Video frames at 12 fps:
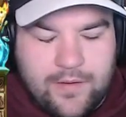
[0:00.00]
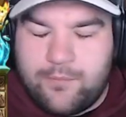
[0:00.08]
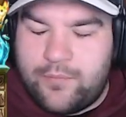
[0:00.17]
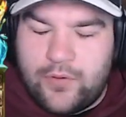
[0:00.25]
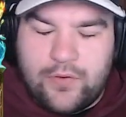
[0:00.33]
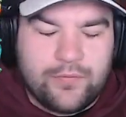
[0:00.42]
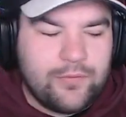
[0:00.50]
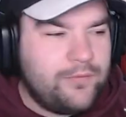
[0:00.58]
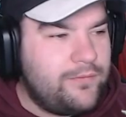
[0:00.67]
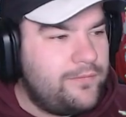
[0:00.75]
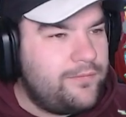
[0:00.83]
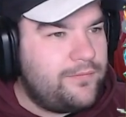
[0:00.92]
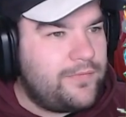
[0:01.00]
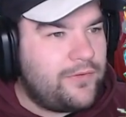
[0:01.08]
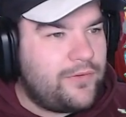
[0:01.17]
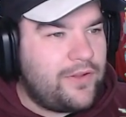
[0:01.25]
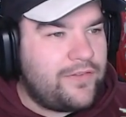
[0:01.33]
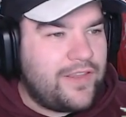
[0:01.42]
Beautiful.
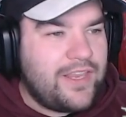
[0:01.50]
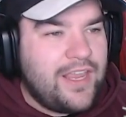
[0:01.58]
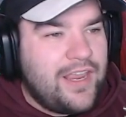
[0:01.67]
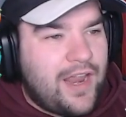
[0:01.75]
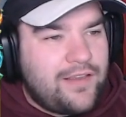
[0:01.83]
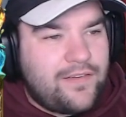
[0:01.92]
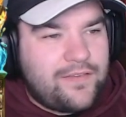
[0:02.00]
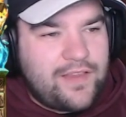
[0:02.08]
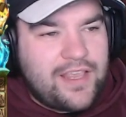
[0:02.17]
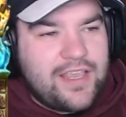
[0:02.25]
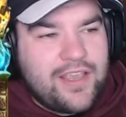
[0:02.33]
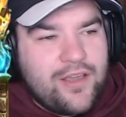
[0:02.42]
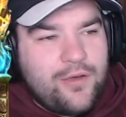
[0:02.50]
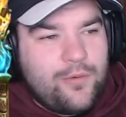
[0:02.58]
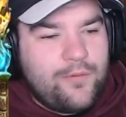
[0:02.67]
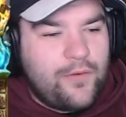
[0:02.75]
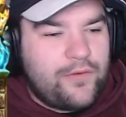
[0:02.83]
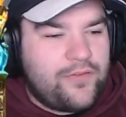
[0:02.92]
That's all I see. As you see,
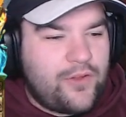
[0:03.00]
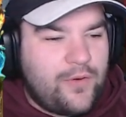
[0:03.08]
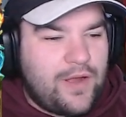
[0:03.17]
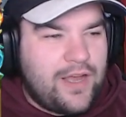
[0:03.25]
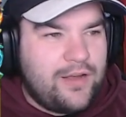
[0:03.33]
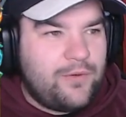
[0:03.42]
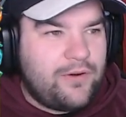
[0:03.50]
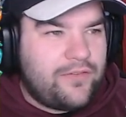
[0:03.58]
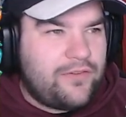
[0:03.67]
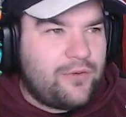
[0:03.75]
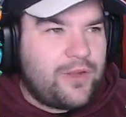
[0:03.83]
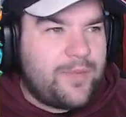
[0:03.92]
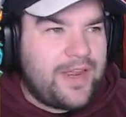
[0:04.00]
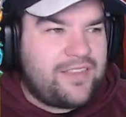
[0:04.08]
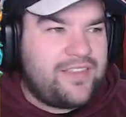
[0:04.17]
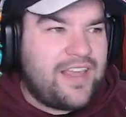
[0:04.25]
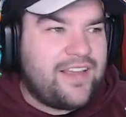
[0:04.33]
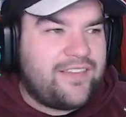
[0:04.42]
we're also doing about
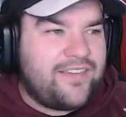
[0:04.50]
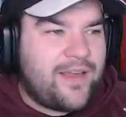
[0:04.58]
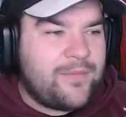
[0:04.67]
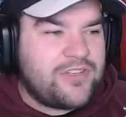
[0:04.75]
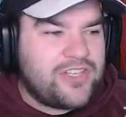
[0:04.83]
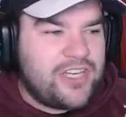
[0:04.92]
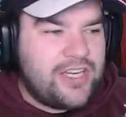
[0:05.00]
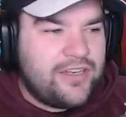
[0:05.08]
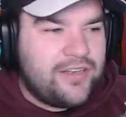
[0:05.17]
1,000 damage a hit.